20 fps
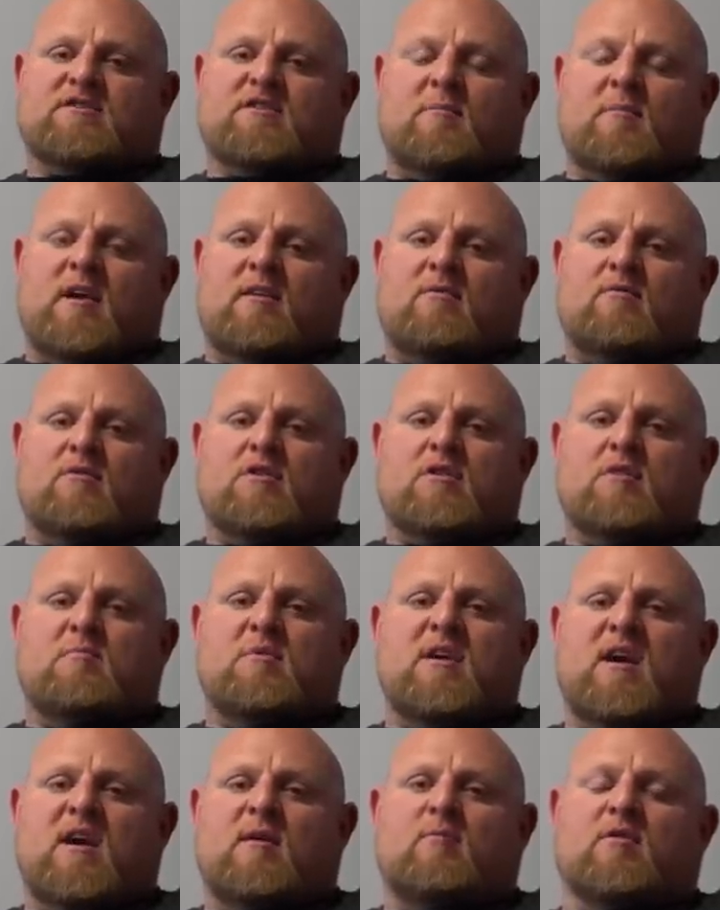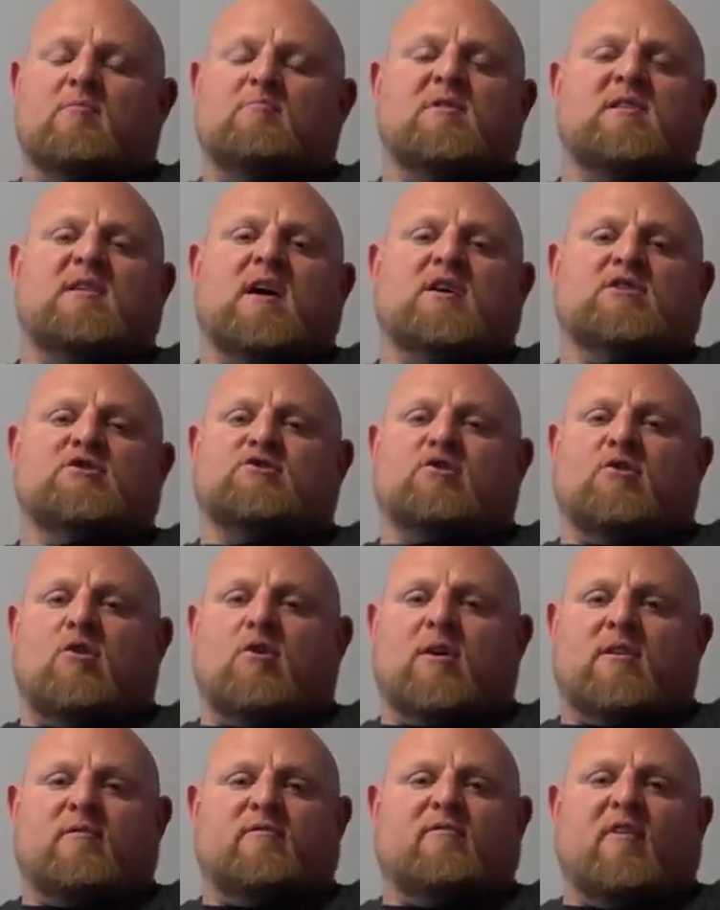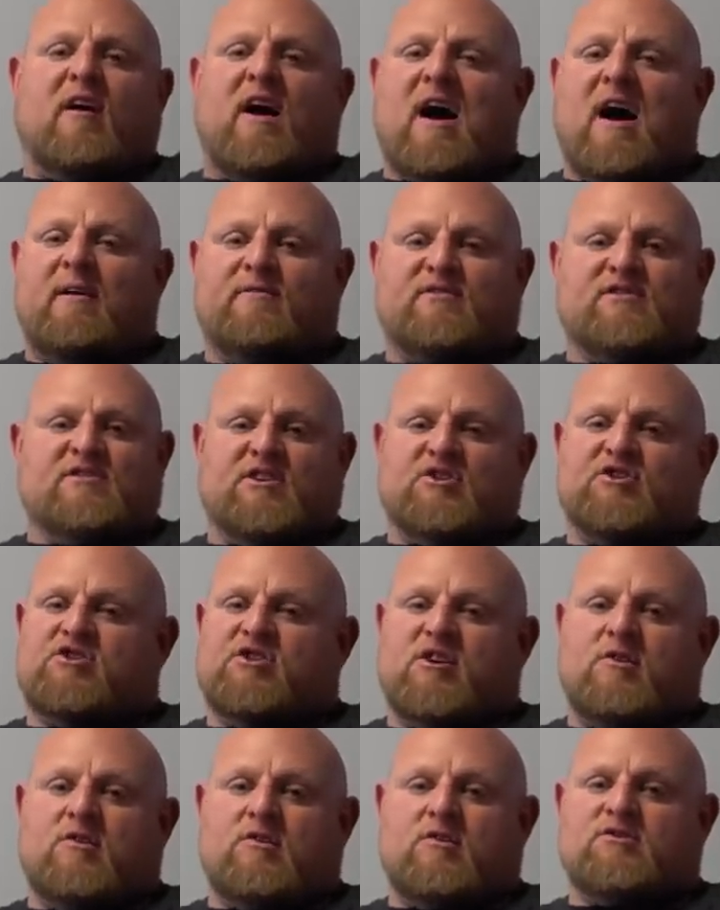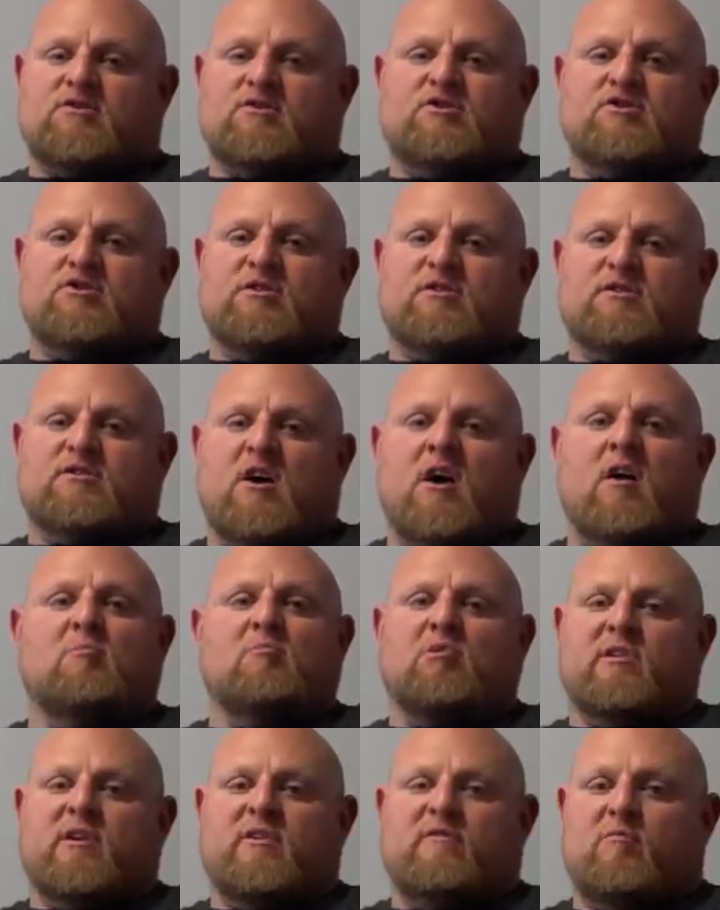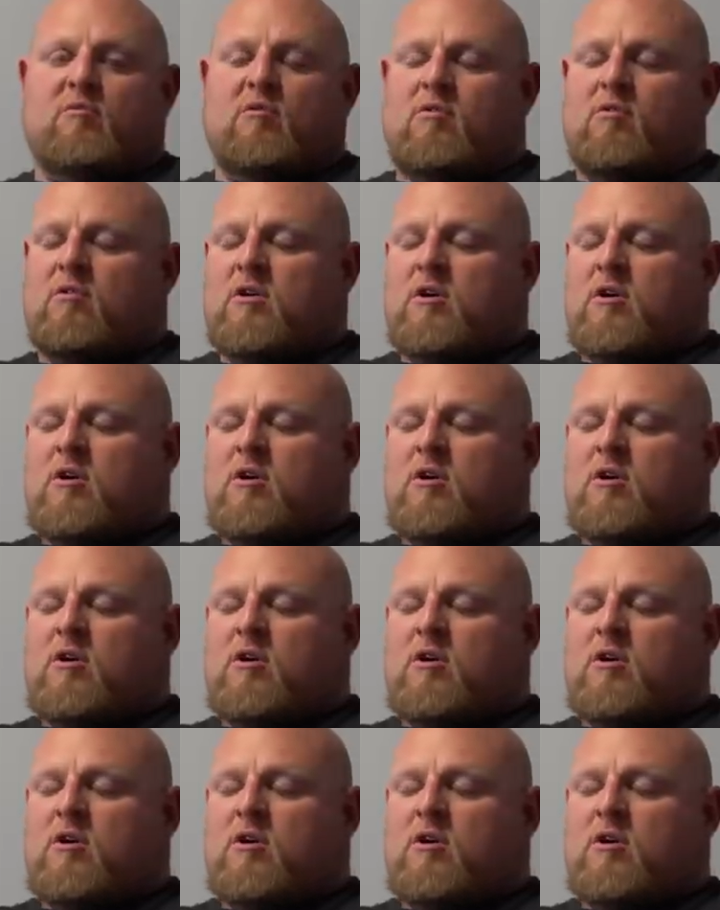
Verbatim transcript: I mean, to be able to be that strong in five, six years is just unbelievable.